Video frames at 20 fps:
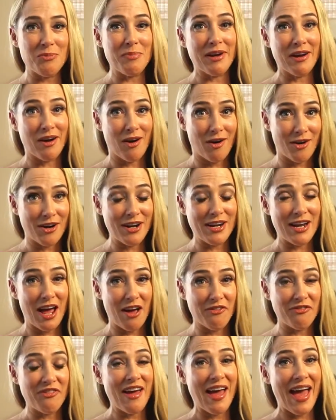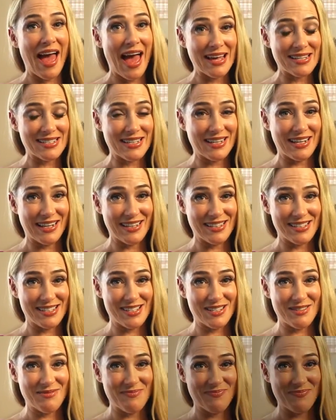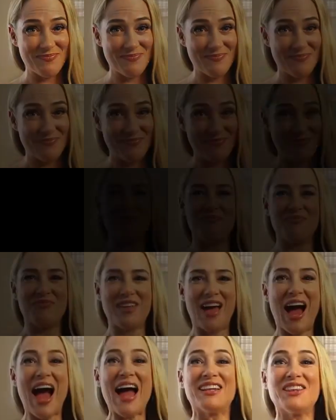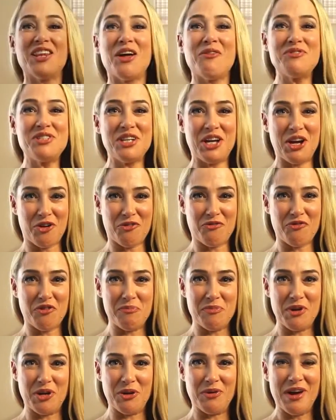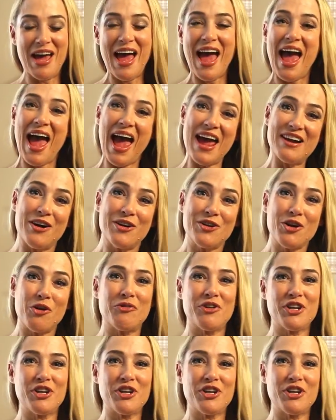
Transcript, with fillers: been hard enough as it is. I'd love to hear from you. Head on over to